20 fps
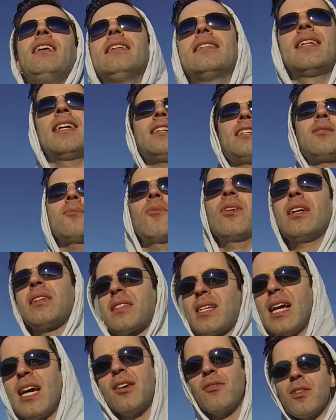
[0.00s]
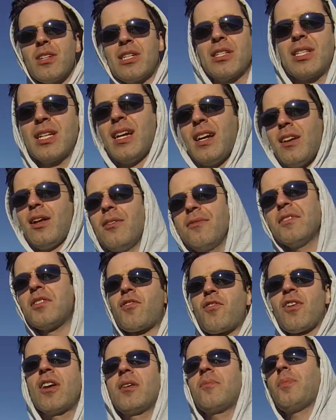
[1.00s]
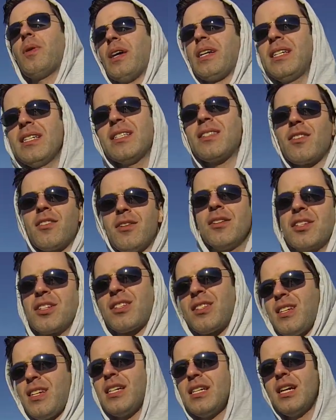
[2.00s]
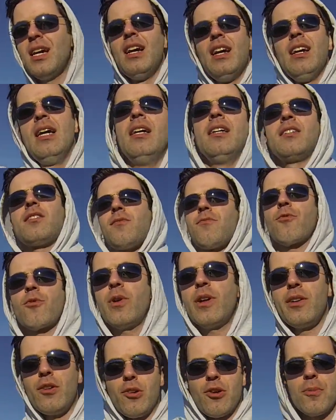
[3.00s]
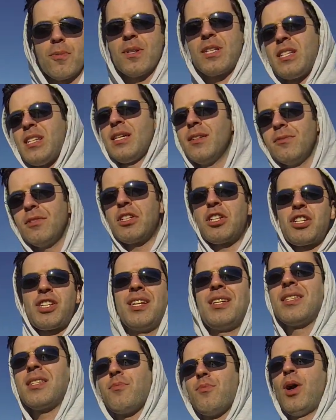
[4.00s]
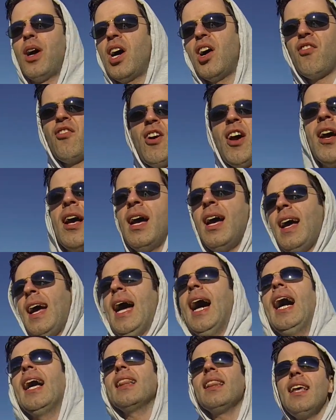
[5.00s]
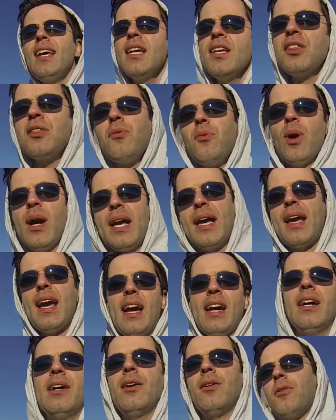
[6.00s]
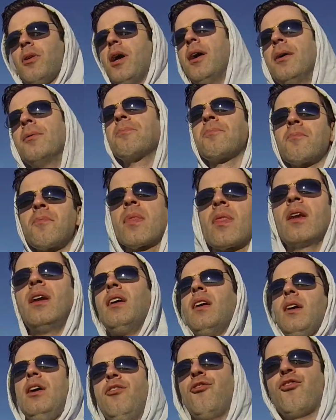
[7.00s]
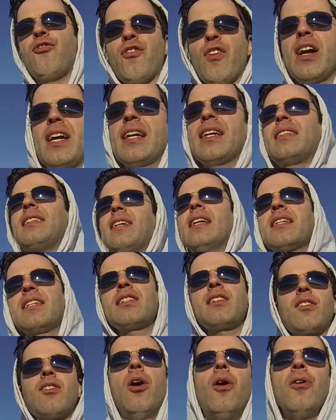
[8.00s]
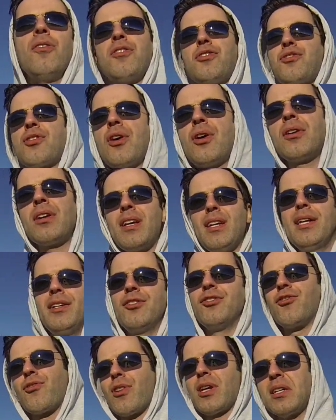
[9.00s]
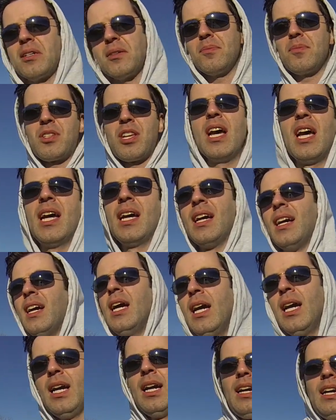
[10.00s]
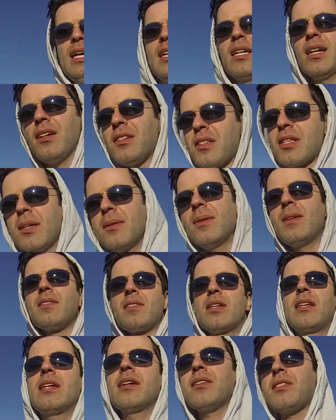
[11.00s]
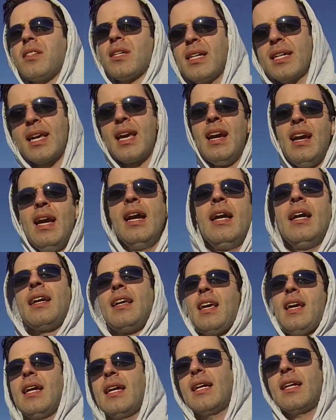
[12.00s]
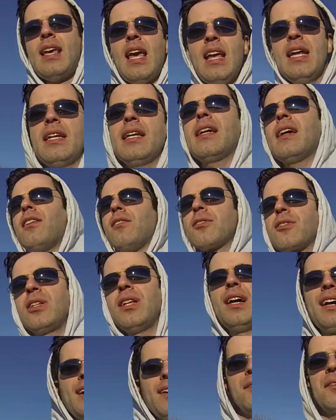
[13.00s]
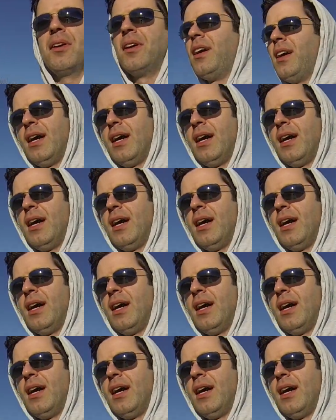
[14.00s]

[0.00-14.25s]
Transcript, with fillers: takes him around town where he's got all of his drug buddies. They're gonna sing some Roy Orbison, which sends him off. I like the way how Frank doesn't call the song In Dreams. He calls it something else. He calls it like Candy Color Clown.